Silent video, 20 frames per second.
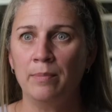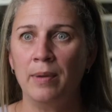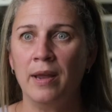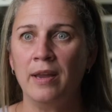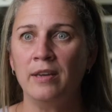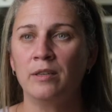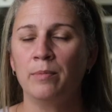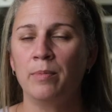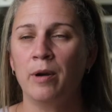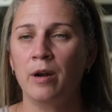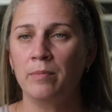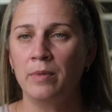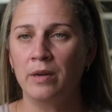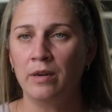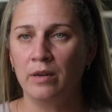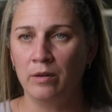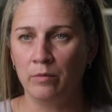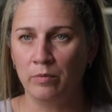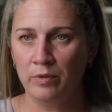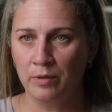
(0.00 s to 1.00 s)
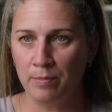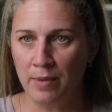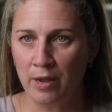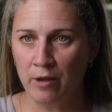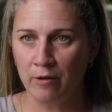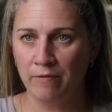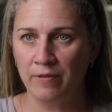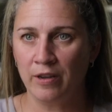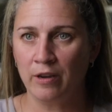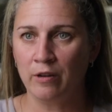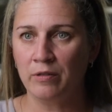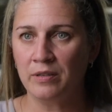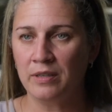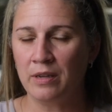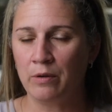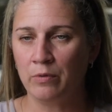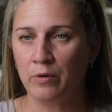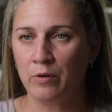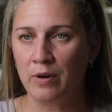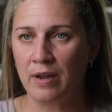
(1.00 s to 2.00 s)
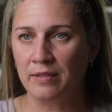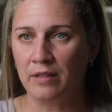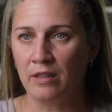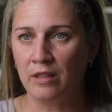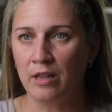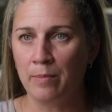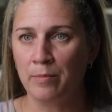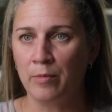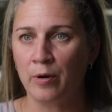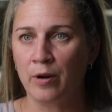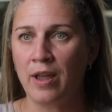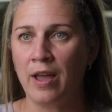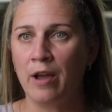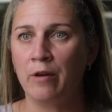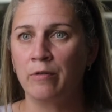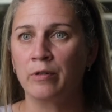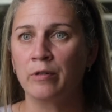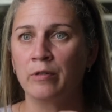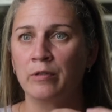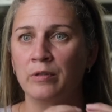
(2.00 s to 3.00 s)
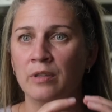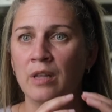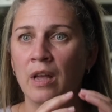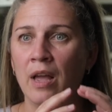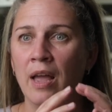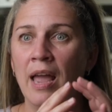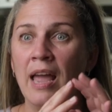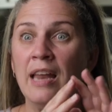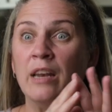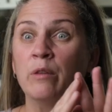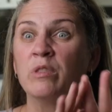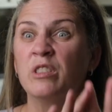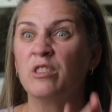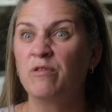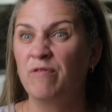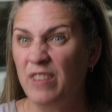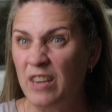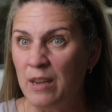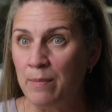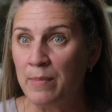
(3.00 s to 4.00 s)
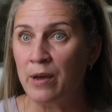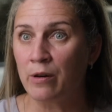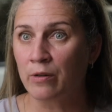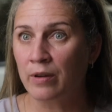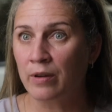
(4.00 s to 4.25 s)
paint department, and it was male figures that were at the lumber counters, and it was female